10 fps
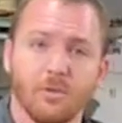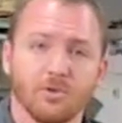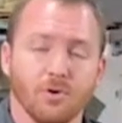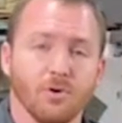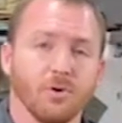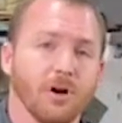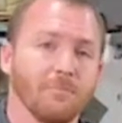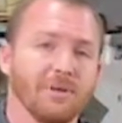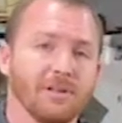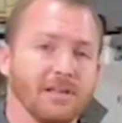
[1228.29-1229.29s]
So
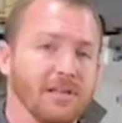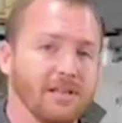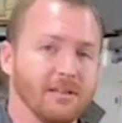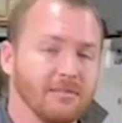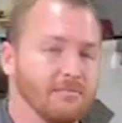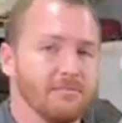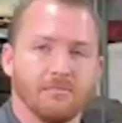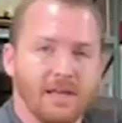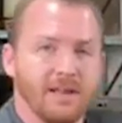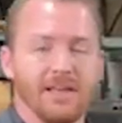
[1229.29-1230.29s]
carpet in
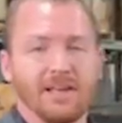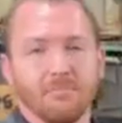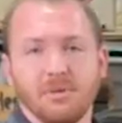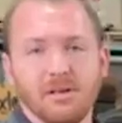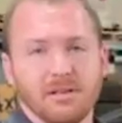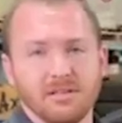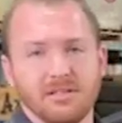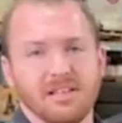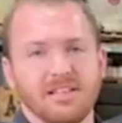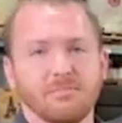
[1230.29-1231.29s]
NA, NB, and
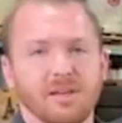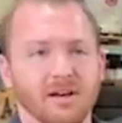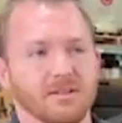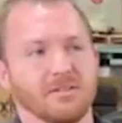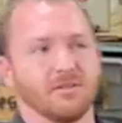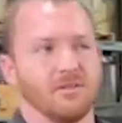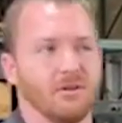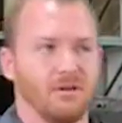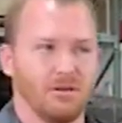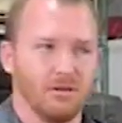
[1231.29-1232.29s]
CND Miatas, they're
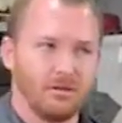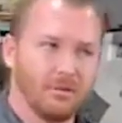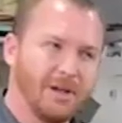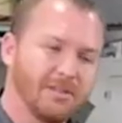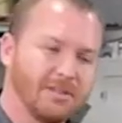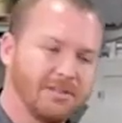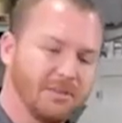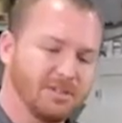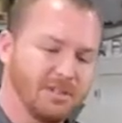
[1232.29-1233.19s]
all about the same